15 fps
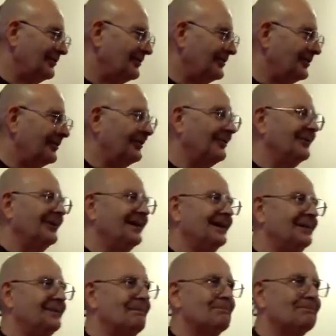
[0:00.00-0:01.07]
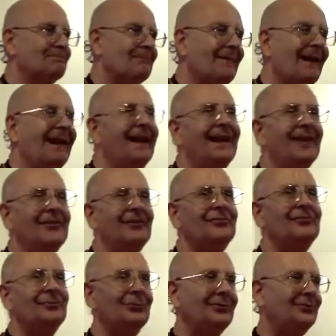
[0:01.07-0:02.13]
So this
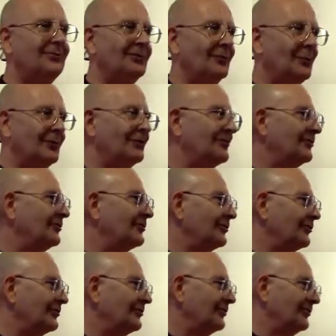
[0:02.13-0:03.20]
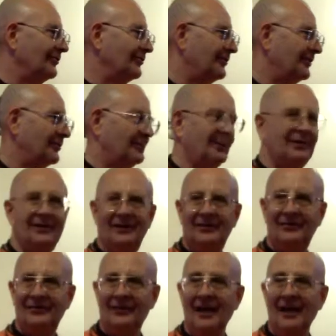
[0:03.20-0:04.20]
was Winston Churchill's experience.